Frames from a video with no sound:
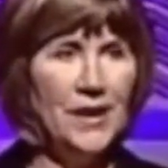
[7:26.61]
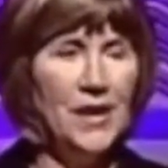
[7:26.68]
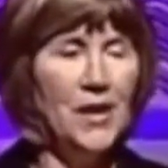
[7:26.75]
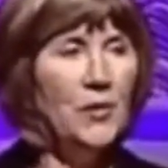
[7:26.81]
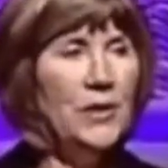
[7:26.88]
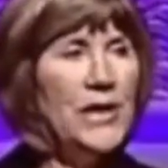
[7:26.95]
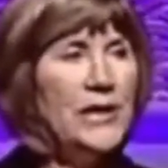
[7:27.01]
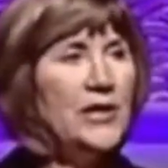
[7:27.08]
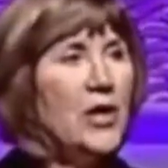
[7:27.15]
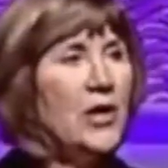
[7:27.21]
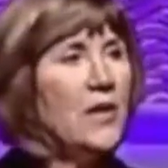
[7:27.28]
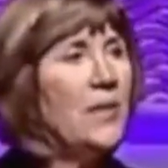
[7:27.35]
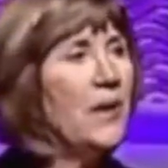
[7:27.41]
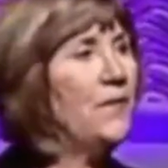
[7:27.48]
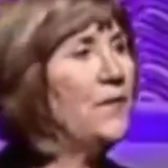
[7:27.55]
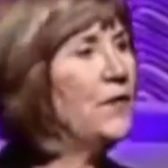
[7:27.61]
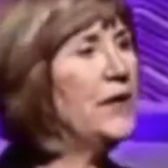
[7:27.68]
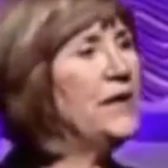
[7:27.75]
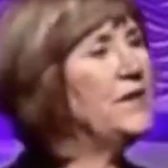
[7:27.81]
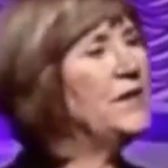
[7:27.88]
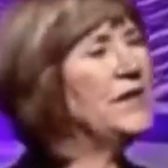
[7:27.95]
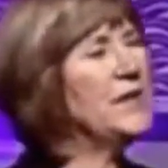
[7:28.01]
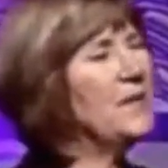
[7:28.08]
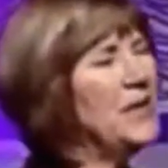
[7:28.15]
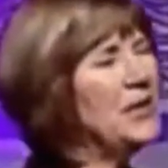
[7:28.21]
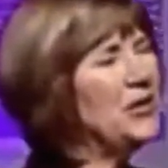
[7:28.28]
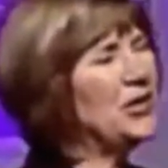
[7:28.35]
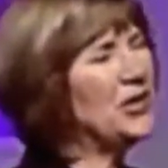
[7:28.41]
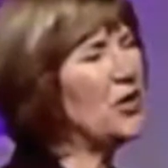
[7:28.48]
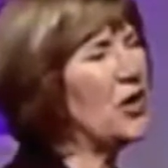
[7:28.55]
When I talk about forgiveness, I'm
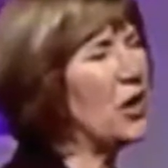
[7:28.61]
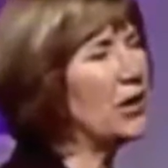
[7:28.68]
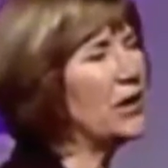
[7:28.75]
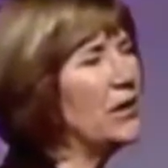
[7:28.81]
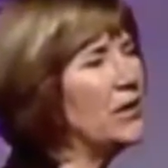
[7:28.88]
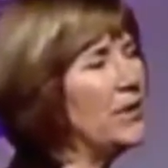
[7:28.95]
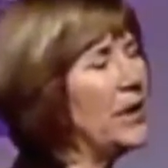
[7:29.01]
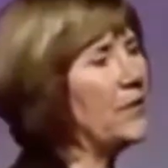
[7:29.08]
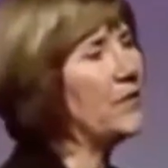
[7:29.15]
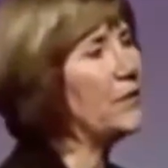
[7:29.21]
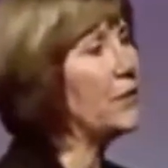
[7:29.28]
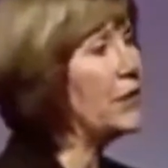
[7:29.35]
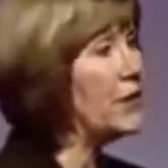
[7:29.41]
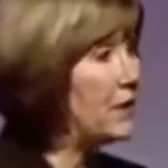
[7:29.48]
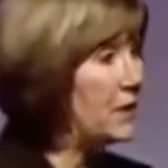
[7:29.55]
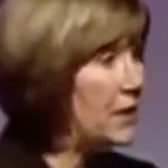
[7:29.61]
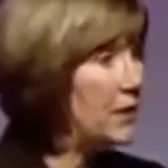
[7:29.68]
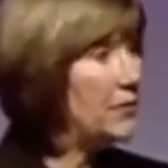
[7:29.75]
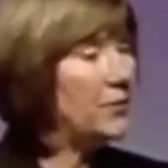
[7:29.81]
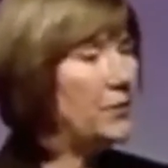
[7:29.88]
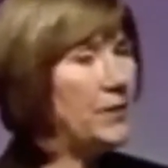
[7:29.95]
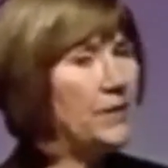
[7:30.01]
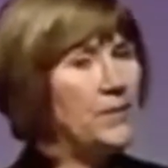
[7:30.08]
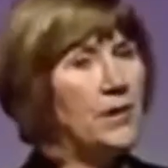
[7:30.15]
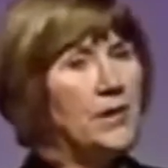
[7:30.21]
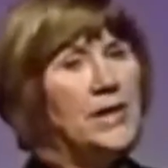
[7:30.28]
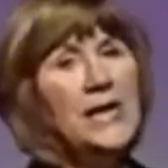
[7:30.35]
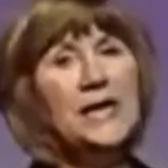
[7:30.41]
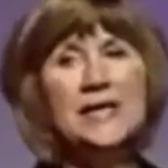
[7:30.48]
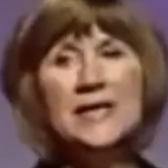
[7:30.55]
not just talking about forgiving other people.
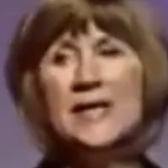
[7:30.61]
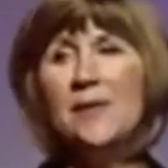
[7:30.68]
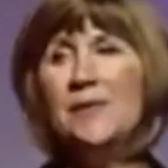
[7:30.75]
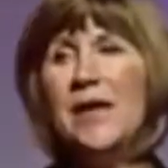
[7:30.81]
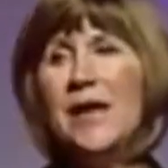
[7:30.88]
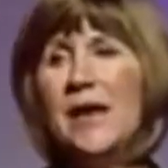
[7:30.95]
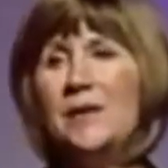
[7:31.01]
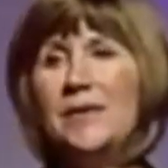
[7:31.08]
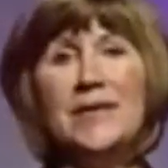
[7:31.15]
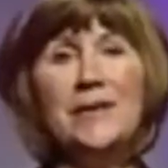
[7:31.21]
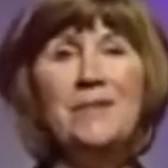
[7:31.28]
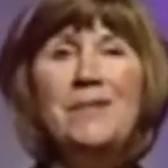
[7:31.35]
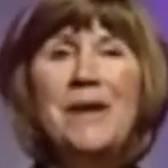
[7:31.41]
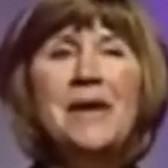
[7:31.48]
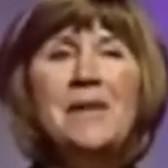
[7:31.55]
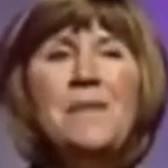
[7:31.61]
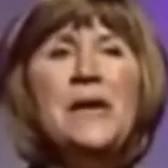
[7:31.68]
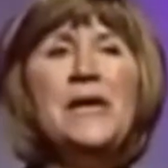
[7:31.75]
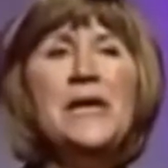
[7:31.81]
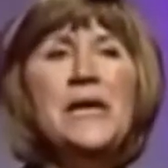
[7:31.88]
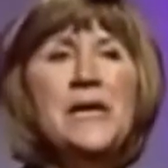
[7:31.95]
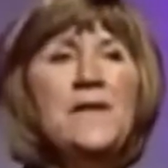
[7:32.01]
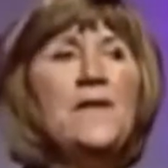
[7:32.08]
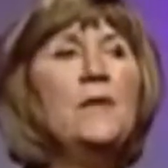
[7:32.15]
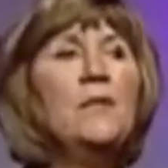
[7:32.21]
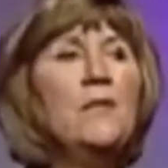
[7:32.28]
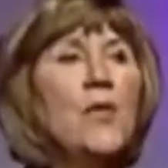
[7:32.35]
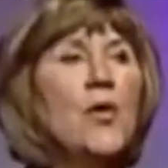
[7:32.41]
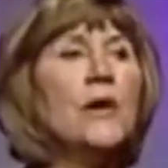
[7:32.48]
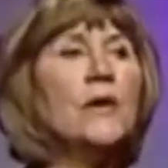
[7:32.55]
Sometimes, and maybe even
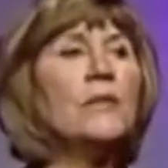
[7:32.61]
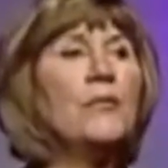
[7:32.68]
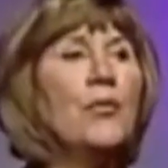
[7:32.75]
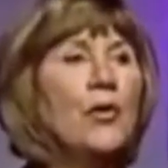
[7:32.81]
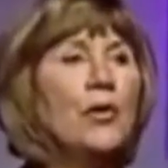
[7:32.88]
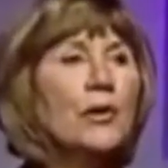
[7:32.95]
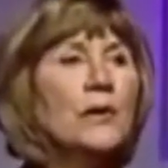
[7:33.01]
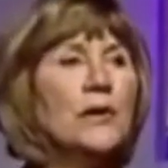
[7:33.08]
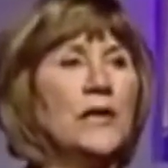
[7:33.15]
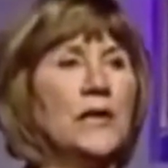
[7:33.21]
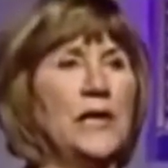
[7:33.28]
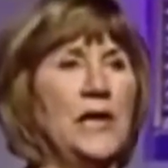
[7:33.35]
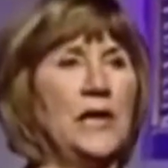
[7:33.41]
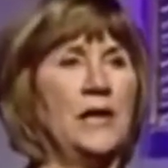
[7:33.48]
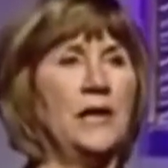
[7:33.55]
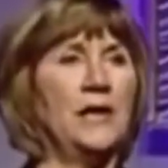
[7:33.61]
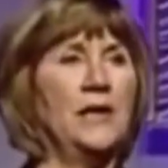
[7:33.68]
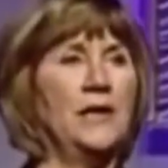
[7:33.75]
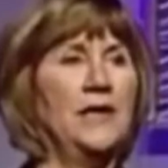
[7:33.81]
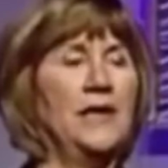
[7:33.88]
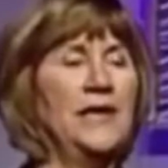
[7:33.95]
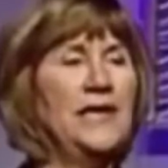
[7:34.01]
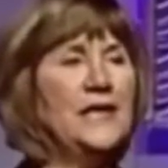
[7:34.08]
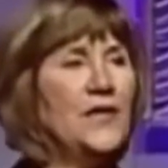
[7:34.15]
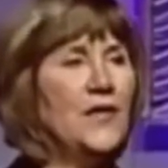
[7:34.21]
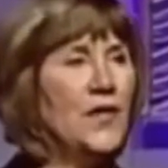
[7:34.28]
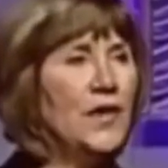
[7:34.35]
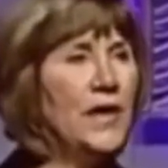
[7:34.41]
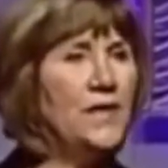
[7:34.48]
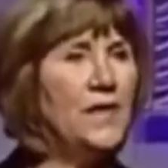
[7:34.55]
more importantly, it's
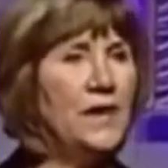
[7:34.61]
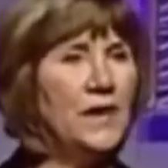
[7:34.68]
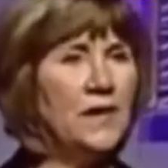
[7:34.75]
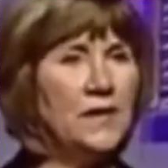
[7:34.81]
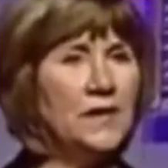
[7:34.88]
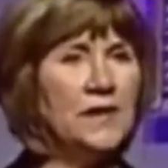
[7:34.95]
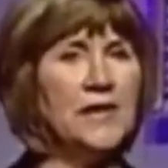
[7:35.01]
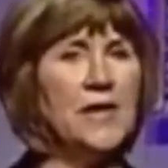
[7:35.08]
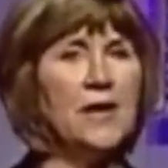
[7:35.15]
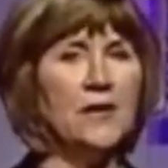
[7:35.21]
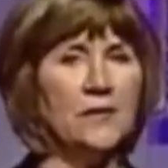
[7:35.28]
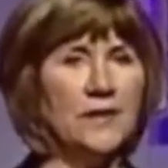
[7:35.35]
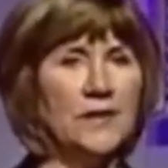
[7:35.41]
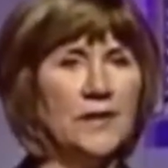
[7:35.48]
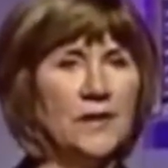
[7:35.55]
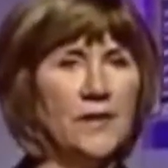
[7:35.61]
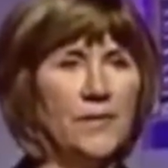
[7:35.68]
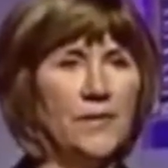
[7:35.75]
forgiving ourselves.